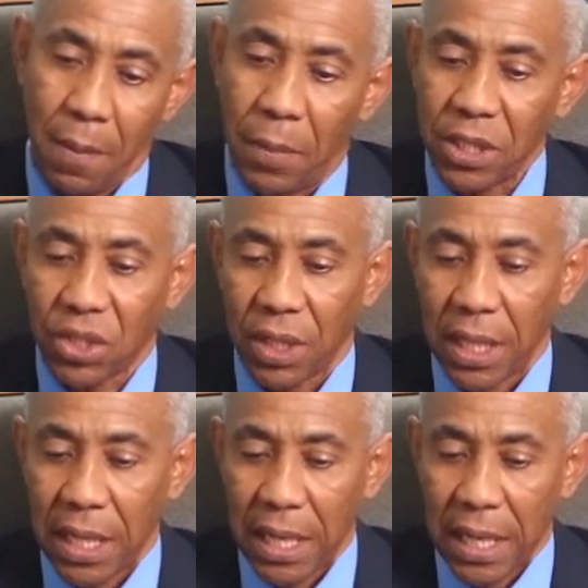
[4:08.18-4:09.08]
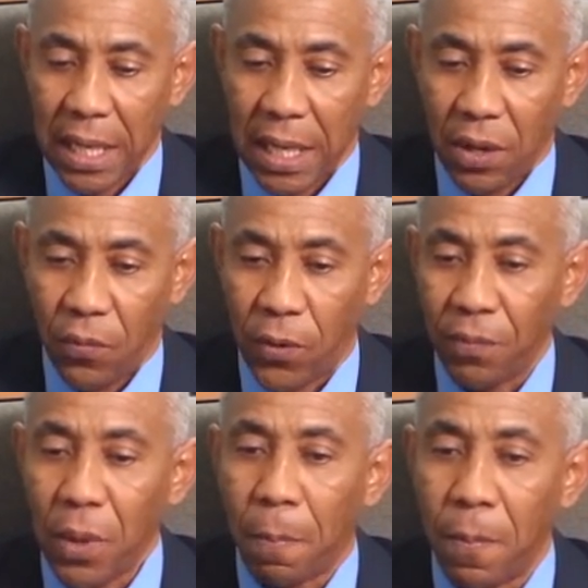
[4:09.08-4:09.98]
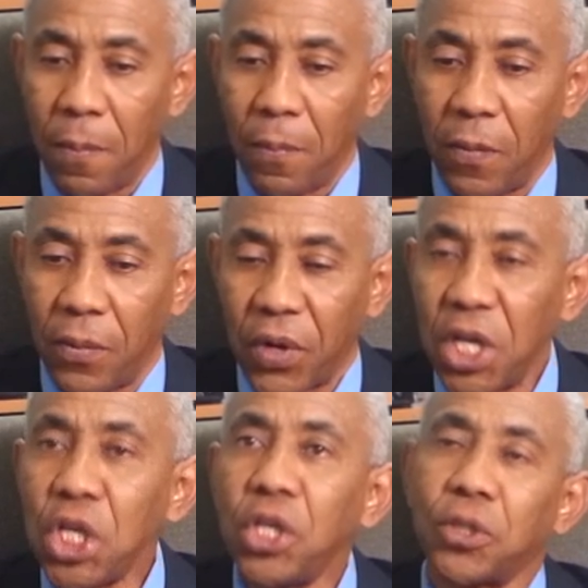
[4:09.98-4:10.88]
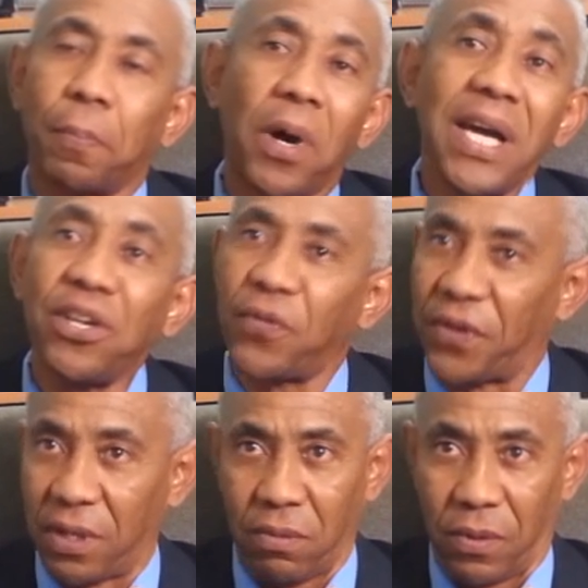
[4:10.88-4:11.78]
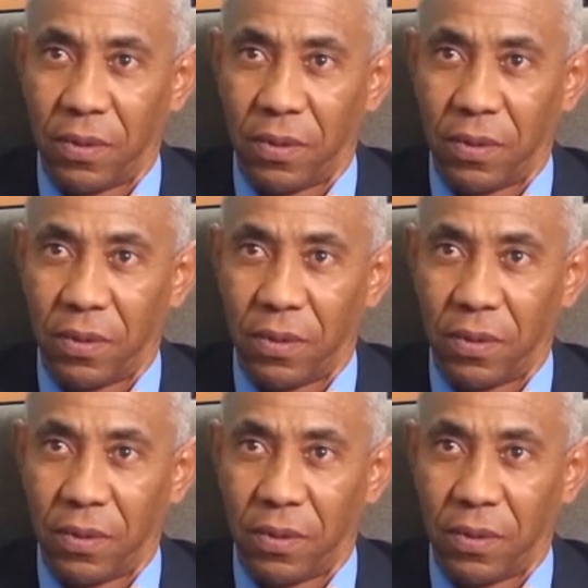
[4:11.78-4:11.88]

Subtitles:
But from the religious point of view,